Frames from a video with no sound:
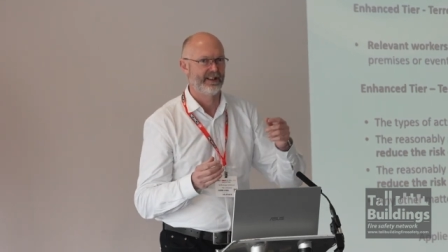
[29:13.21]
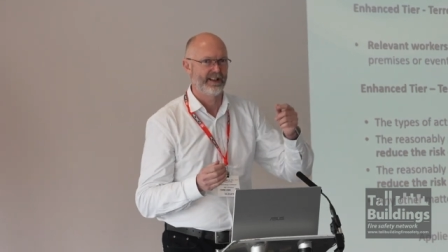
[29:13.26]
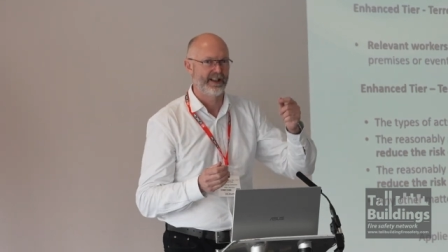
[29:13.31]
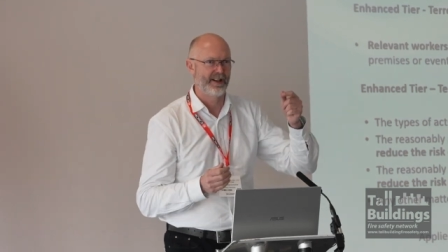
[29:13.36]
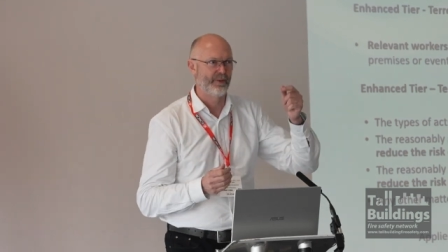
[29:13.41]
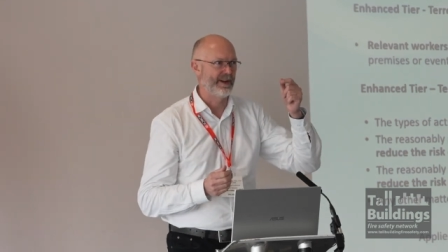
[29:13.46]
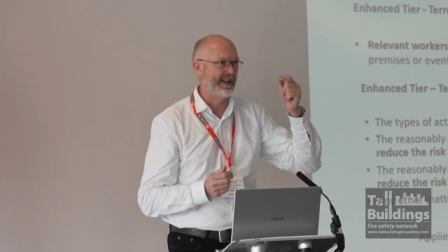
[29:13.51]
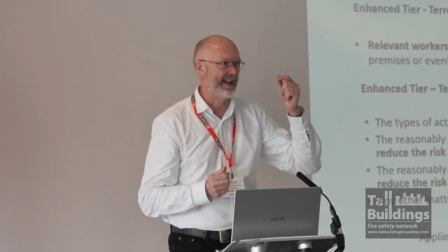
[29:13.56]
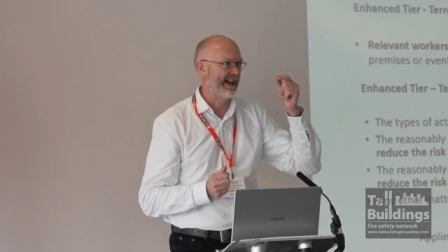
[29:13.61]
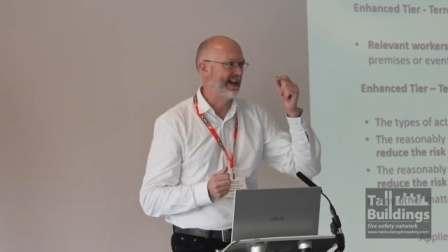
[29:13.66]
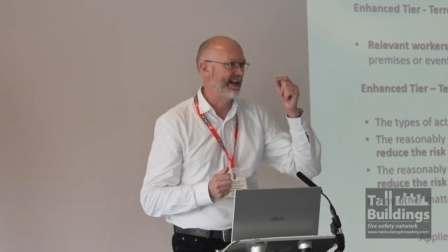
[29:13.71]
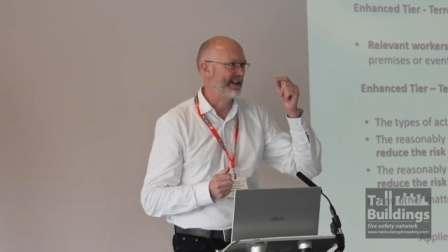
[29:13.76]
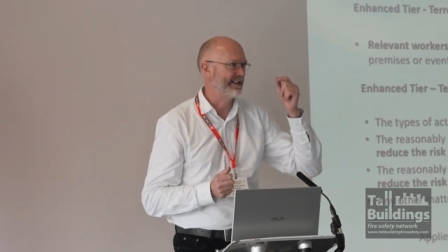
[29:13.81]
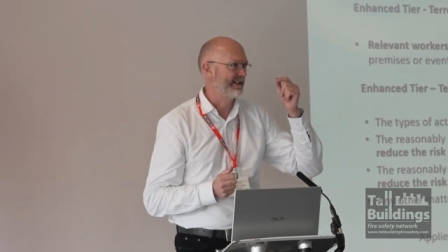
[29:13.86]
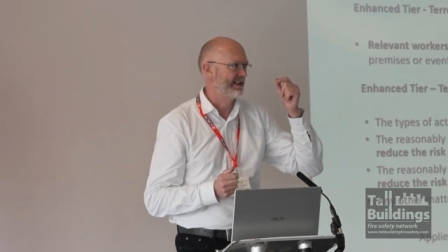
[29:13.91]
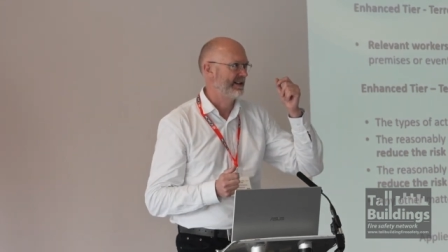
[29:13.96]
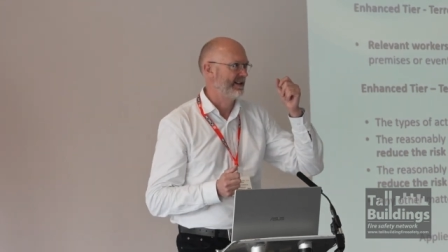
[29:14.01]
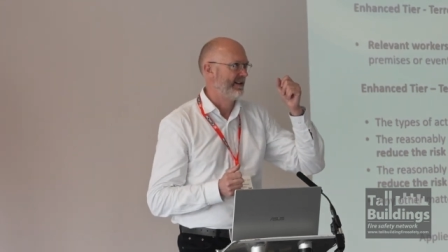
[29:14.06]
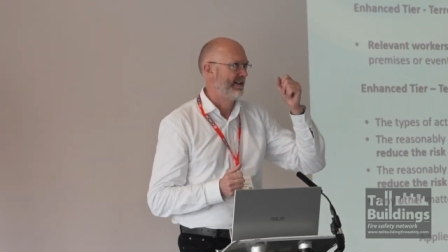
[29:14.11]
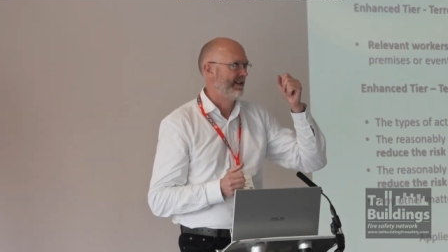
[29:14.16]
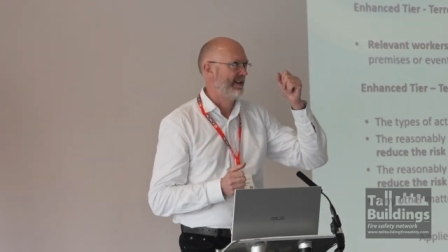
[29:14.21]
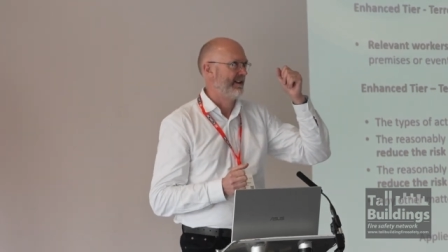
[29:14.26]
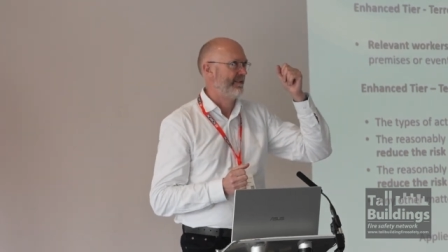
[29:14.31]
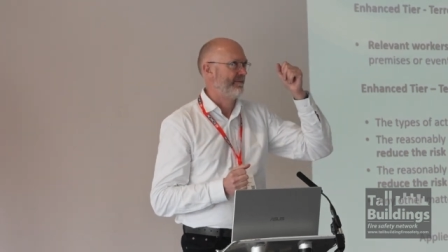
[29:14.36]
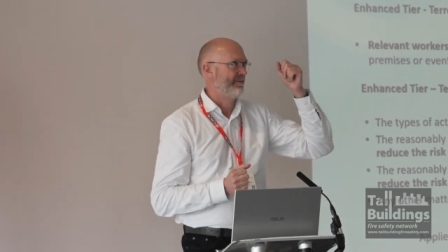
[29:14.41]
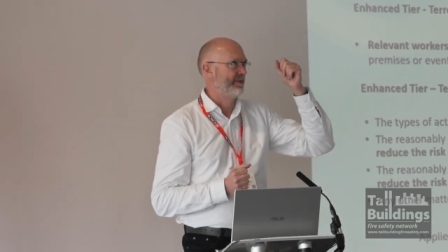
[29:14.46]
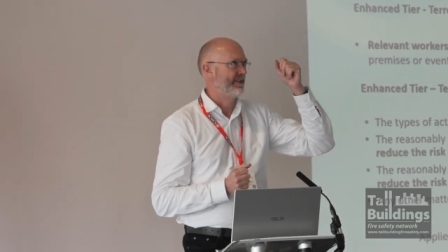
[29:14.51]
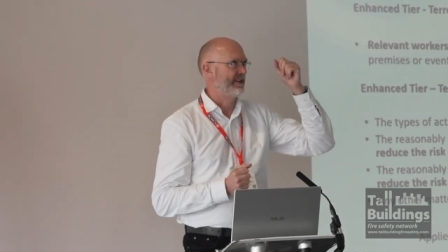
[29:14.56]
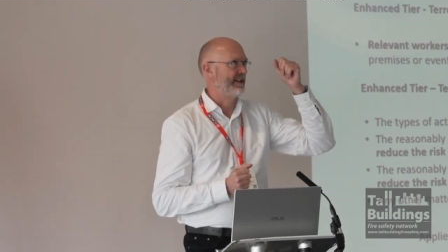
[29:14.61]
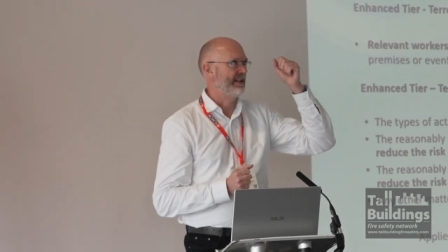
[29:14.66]
And we had
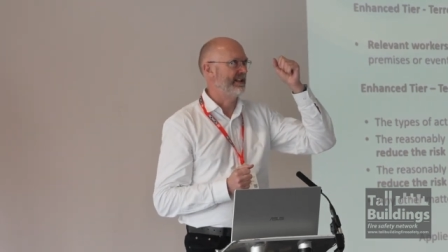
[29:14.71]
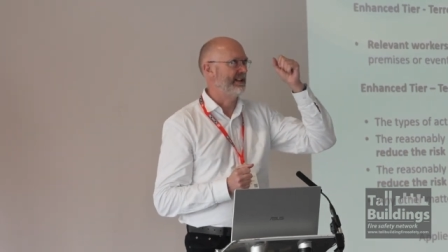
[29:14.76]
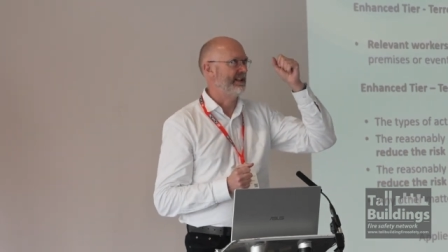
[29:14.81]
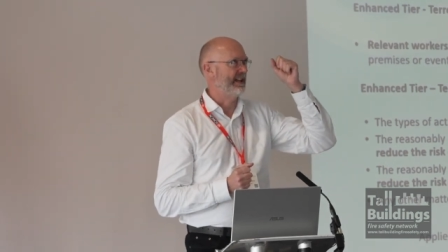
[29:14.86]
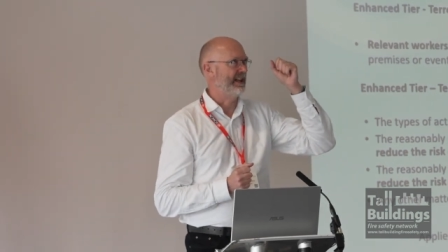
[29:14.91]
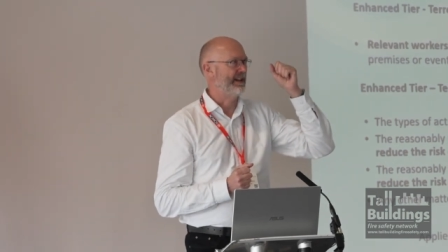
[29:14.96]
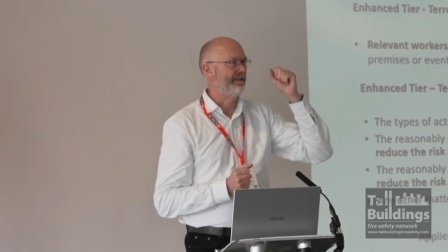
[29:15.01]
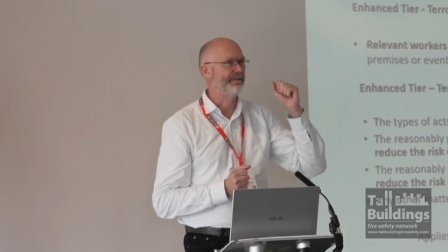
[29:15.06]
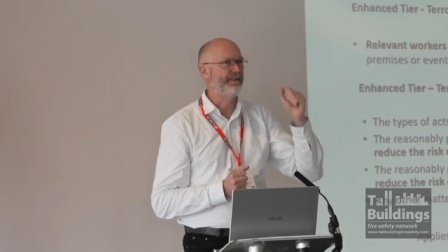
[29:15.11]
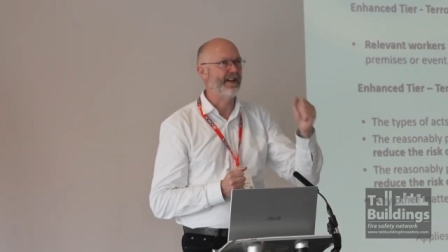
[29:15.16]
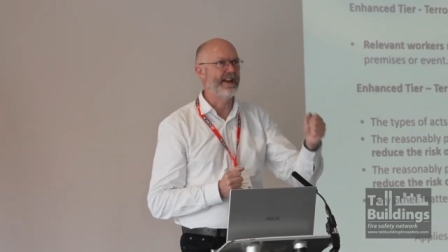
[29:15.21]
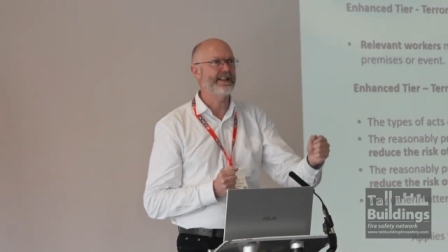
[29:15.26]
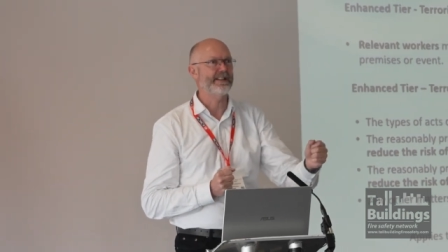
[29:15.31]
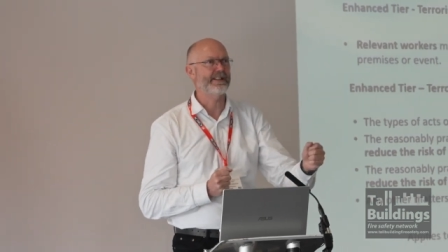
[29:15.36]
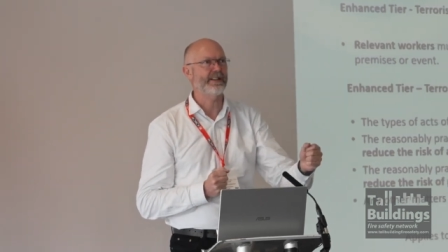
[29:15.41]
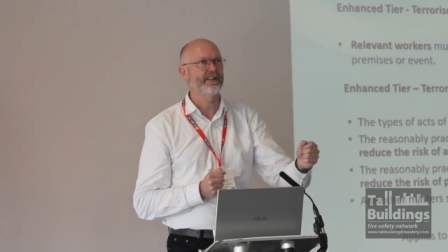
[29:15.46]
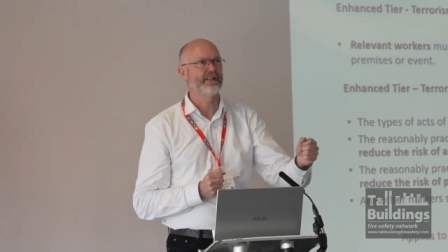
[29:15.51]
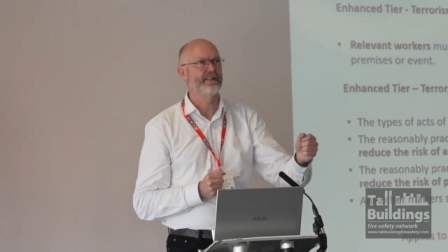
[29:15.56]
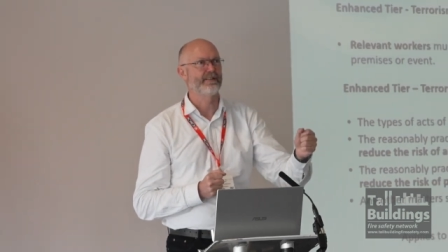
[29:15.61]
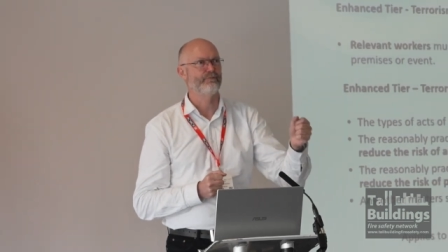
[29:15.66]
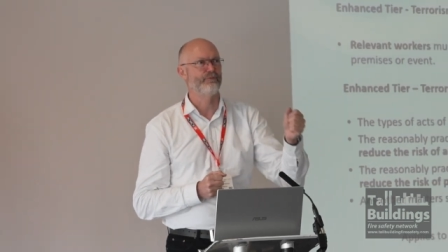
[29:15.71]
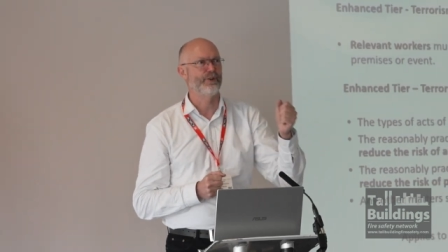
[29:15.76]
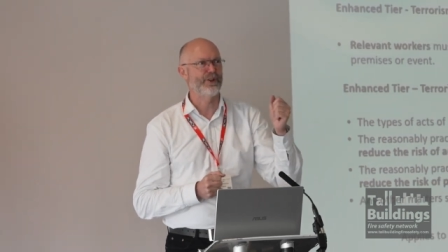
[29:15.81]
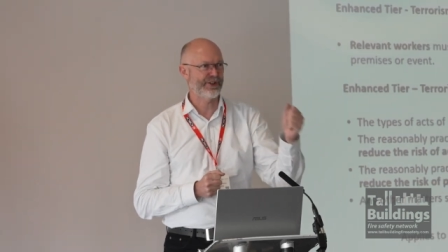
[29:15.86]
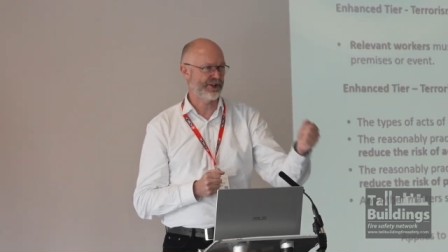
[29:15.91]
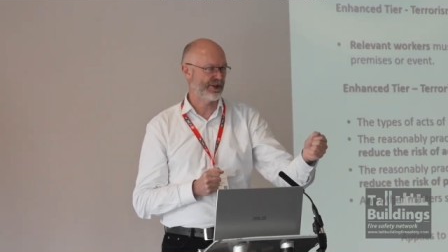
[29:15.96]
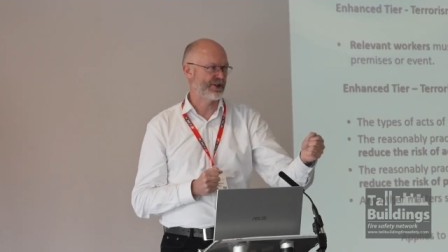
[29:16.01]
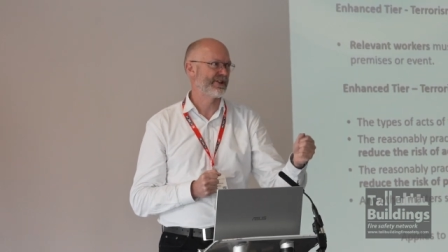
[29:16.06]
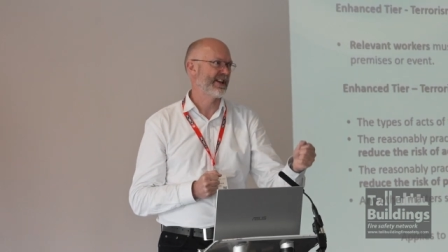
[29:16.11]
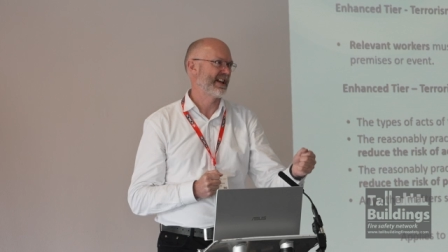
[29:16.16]
the event
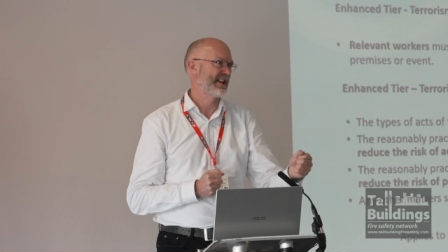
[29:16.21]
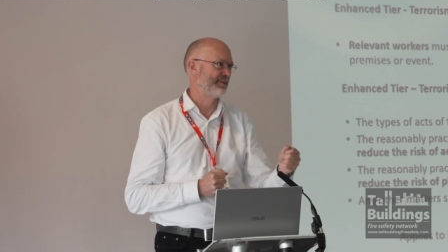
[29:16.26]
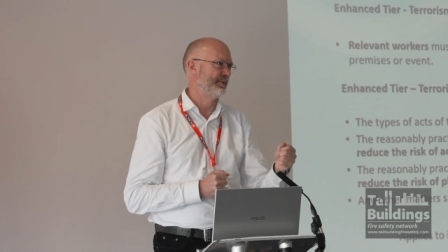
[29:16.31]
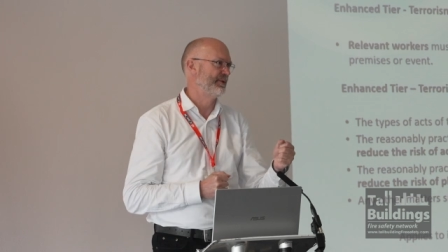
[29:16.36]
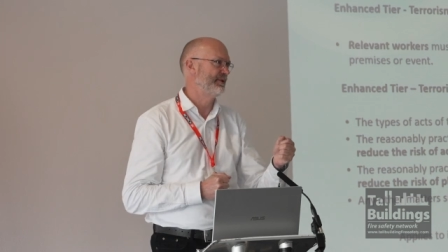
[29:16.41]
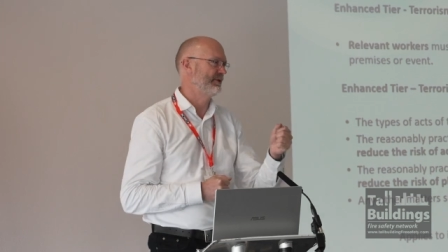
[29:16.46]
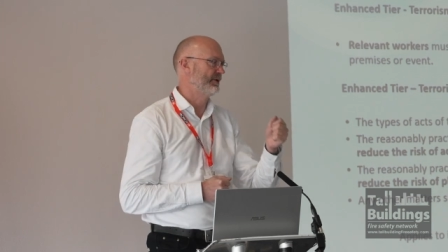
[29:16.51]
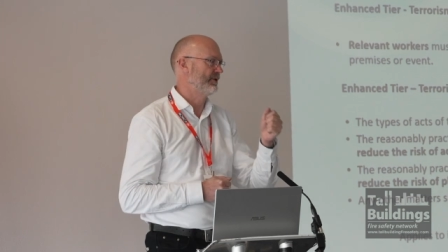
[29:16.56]
risk assessment,